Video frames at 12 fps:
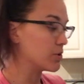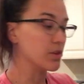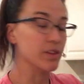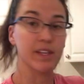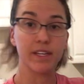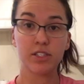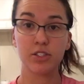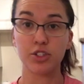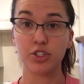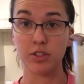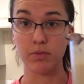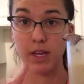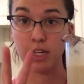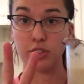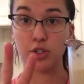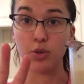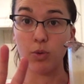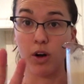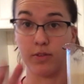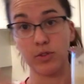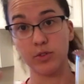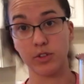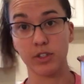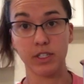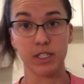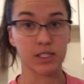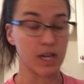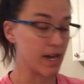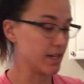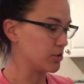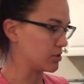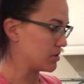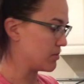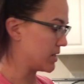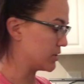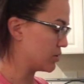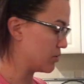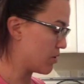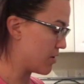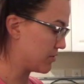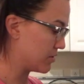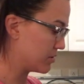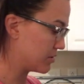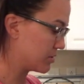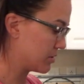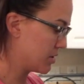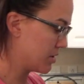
this should make 2 waffles, or at least I usually make 2 waffles.